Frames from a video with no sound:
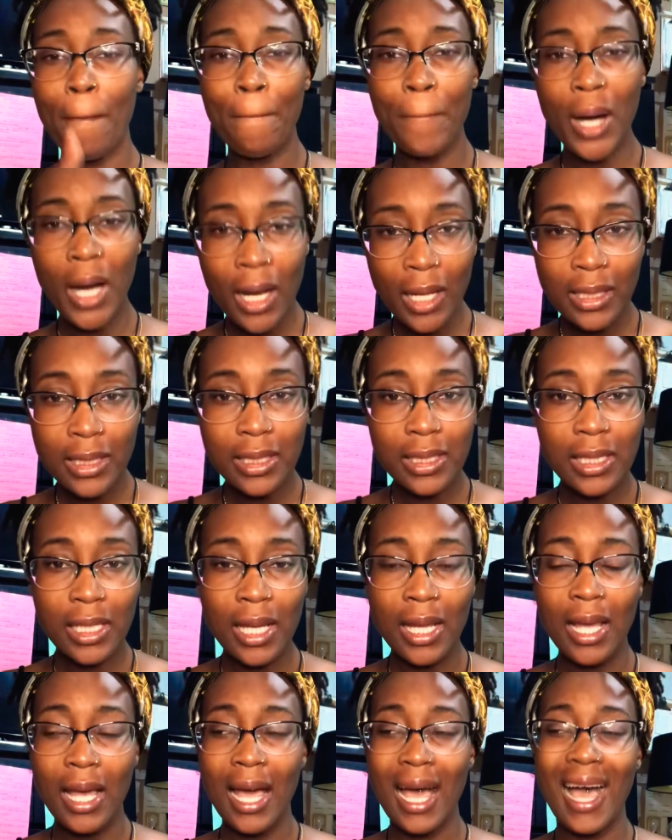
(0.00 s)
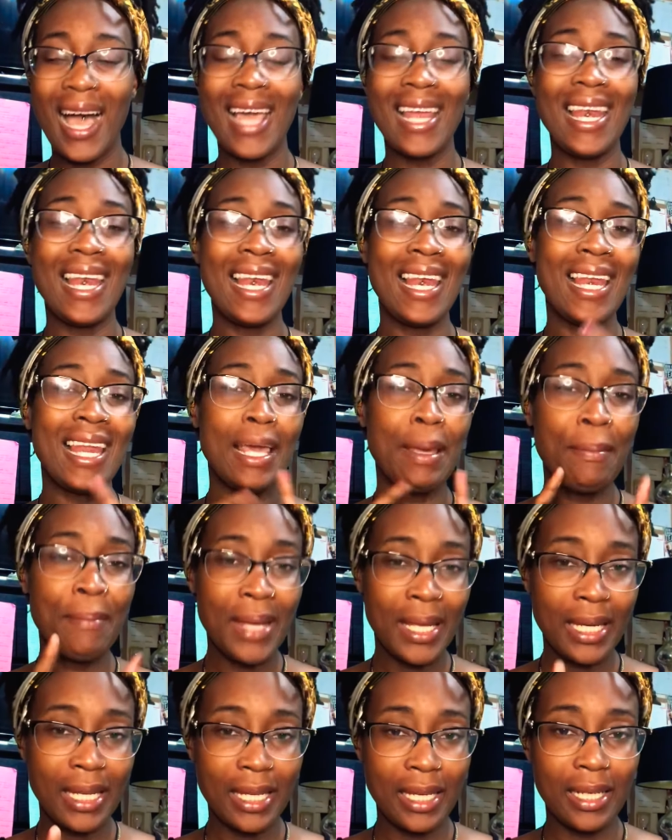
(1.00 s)
but I
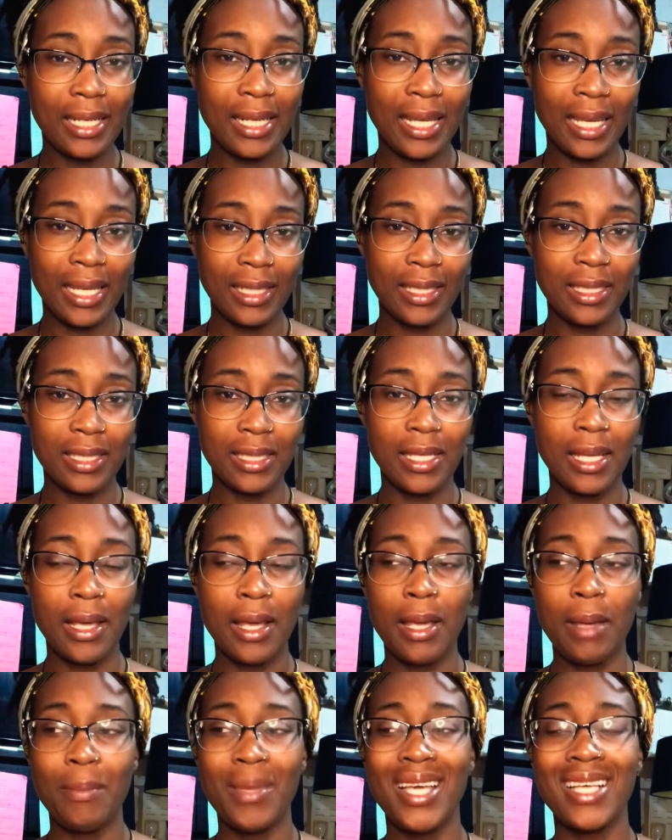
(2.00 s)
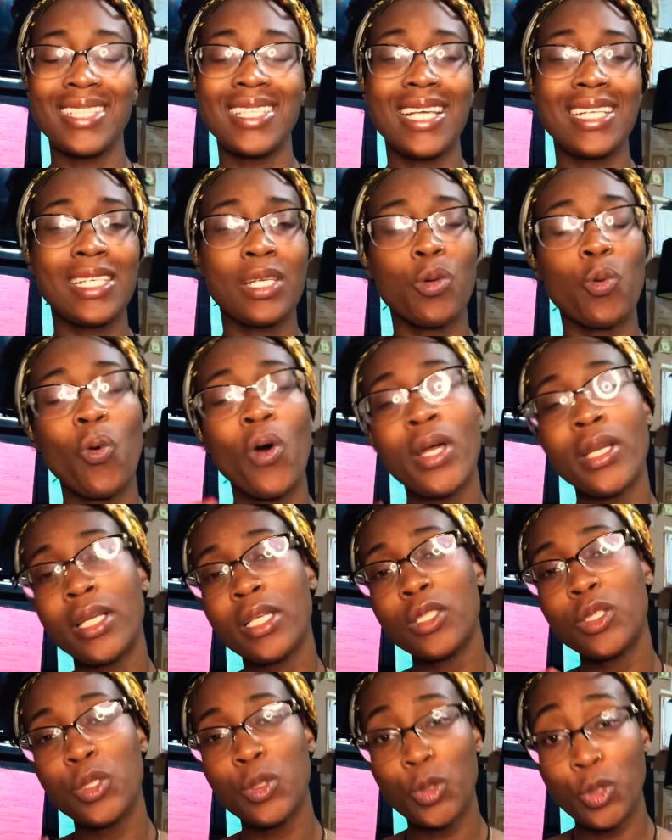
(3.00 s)
limited it because I didn't want
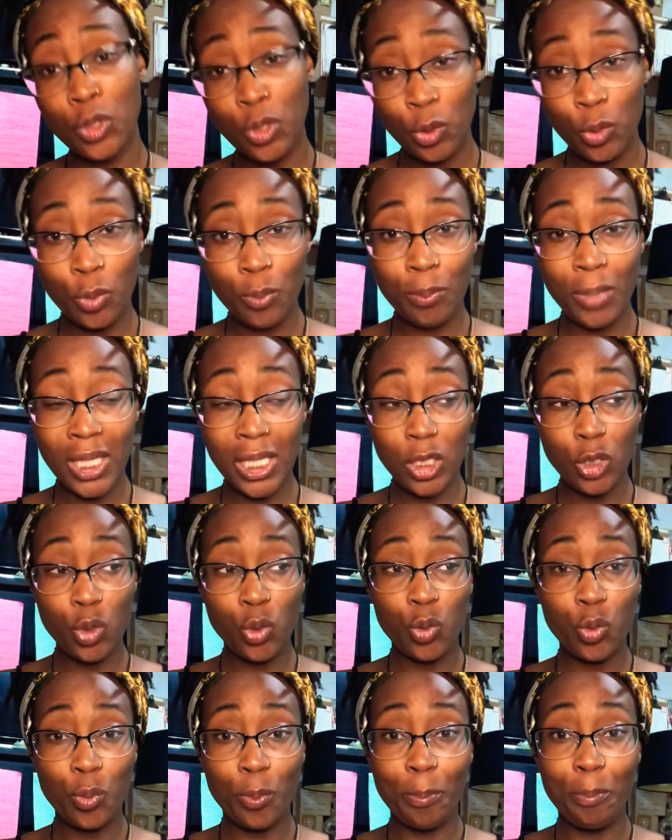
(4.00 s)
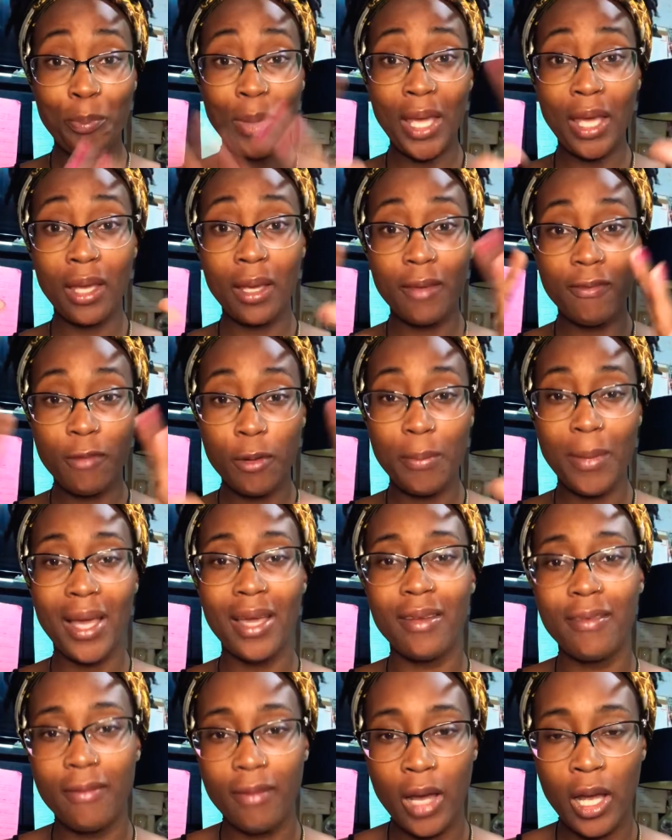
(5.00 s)
it to be too big for my
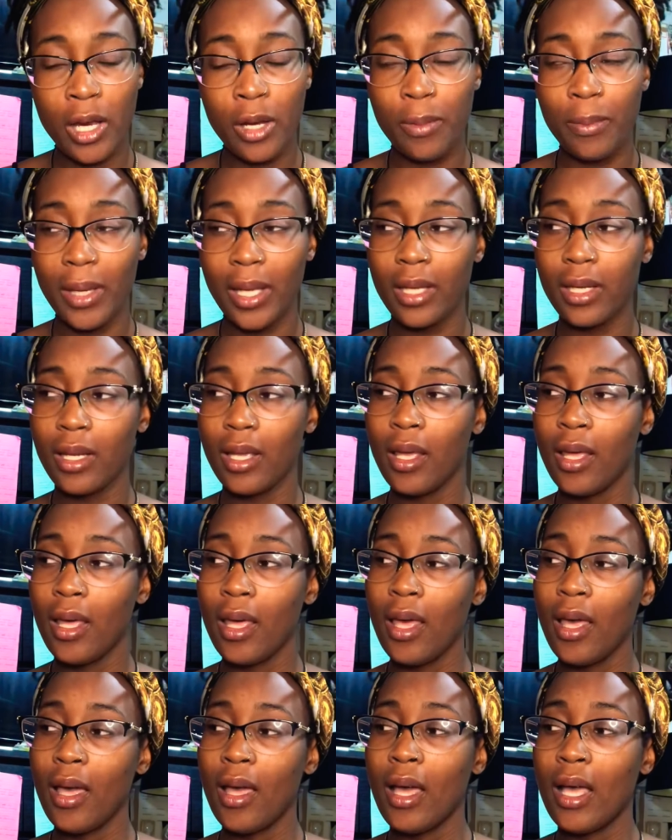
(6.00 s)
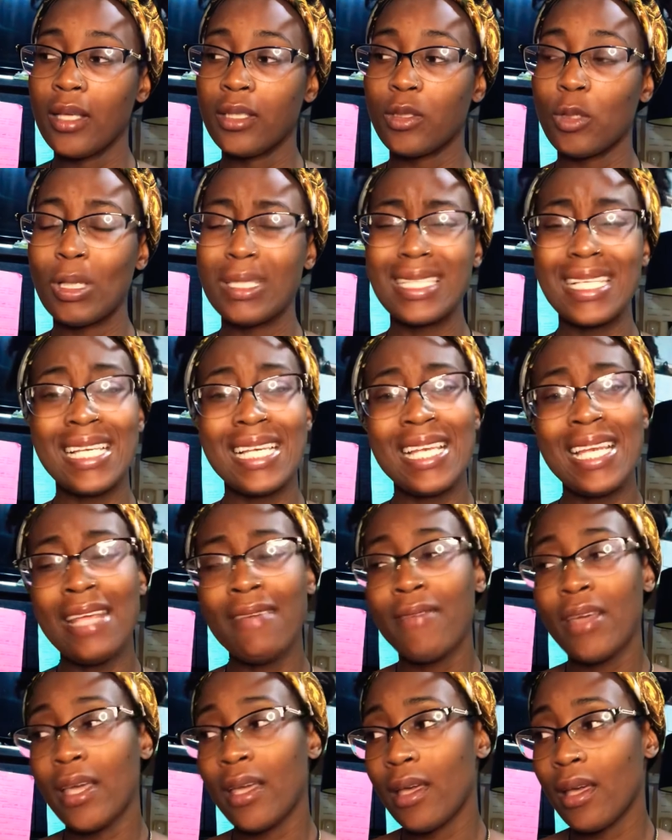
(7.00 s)
environment. So I was
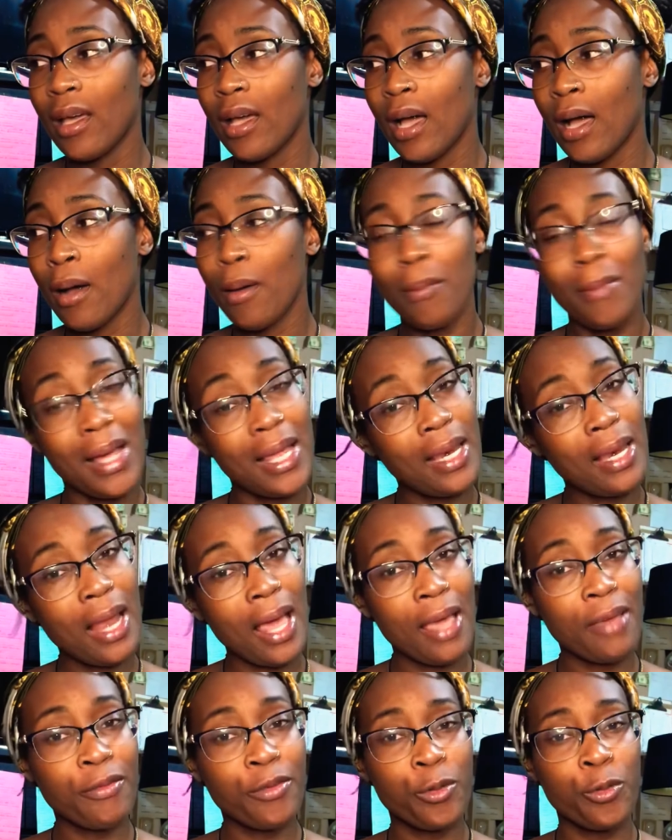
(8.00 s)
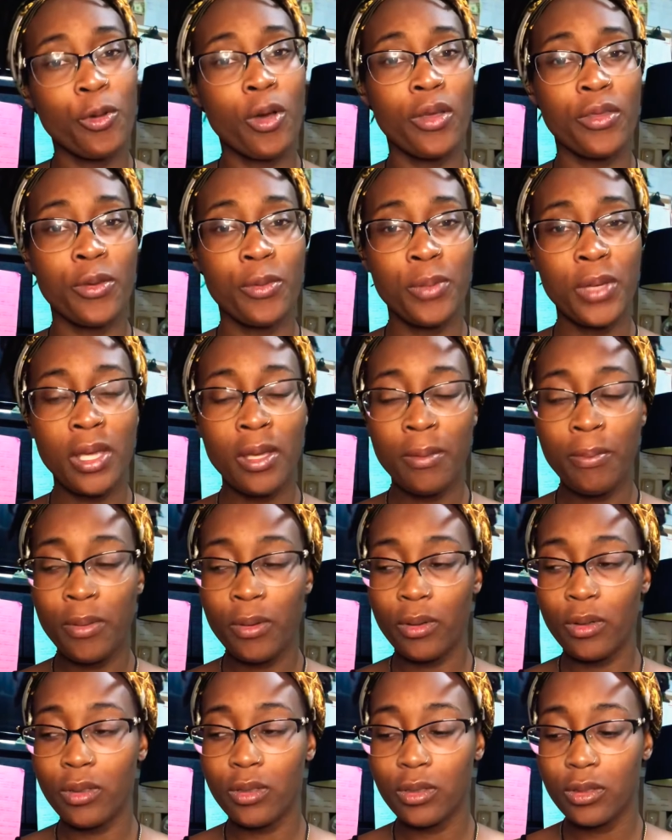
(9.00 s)
living out my life through other
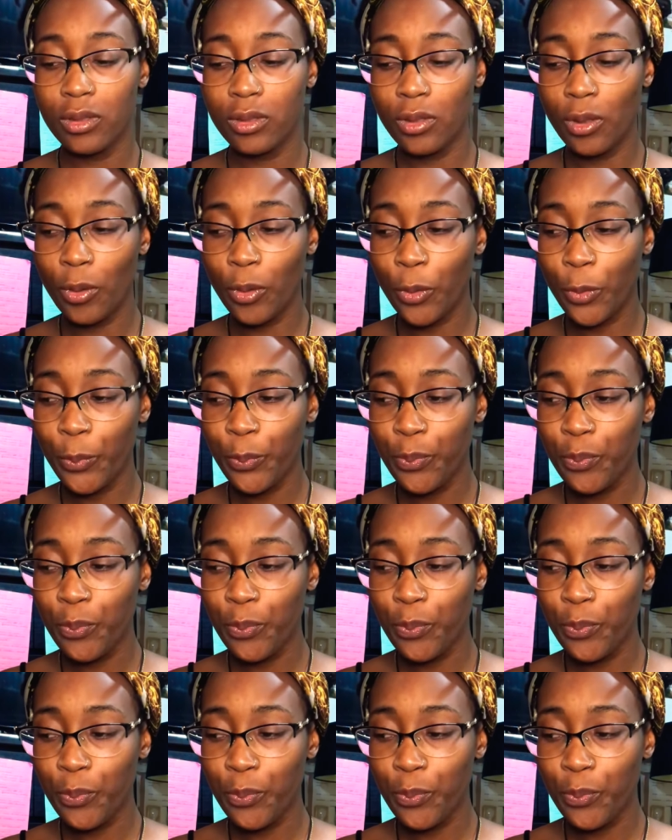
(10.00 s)
people. So